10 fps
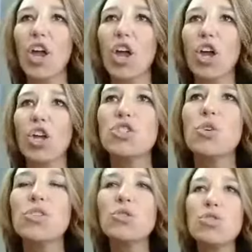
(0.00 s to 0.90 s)
So it's
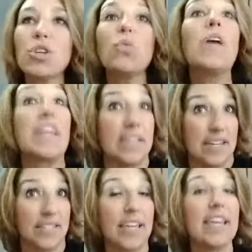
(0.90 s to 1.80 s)
usually weakness
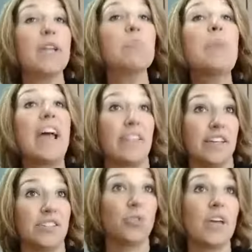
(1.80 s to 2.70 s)
and an imbalance,
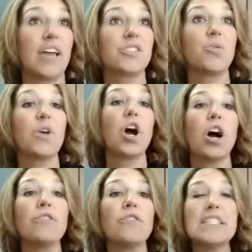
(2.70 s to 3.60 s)
okay? So we
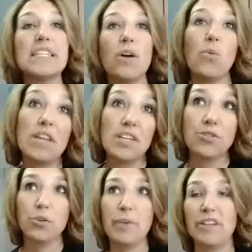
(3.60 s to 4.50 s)
often see a weakness or
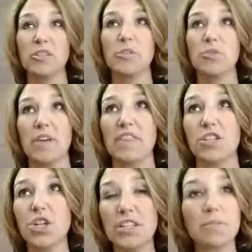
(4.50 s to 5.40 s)
imbalance between the
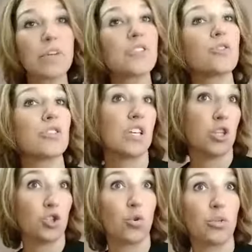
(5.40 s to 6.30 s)
chest muscles and the
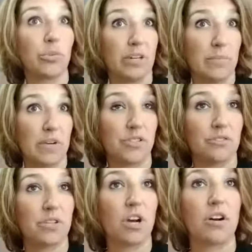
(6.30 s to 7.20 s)
shoulder blade muscles,
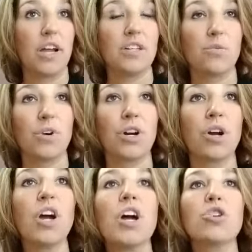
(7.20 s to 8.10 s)
all right? We're
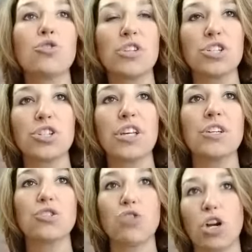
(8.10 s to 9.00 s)
traditionally
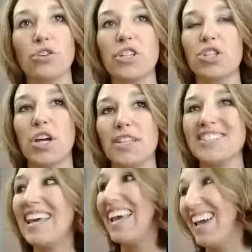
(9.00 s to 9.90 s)
stronger in the chest,
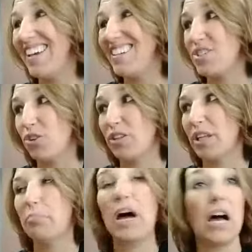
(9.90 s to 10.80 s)
and certainly
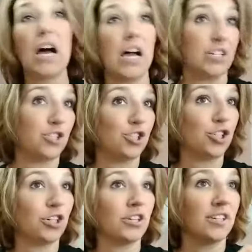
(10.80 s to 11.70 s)

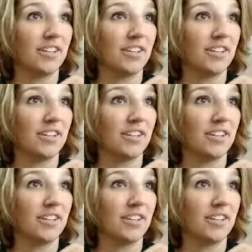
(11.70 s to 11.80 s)
posture